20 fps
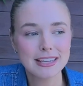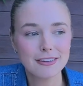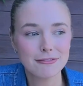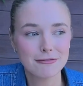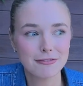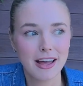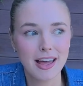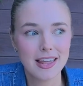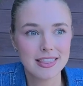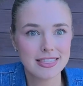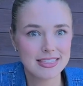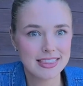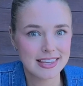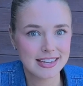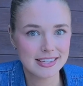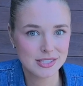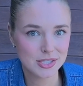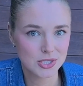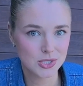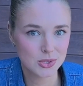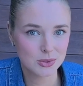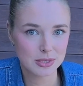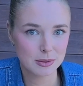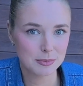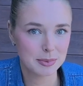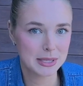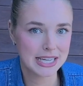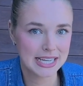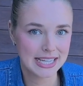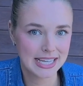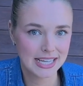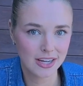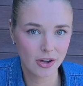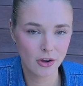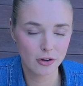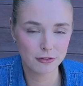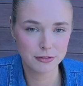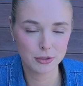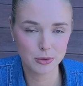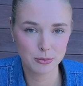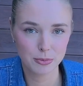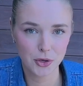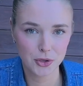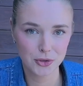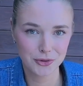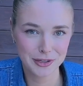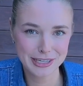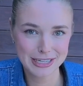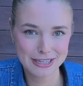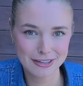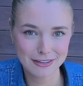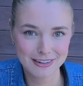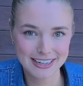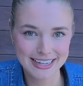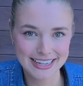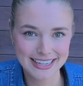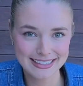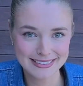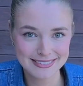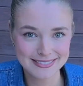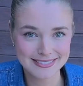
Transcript: fun thing to do at the beginning of your pottery career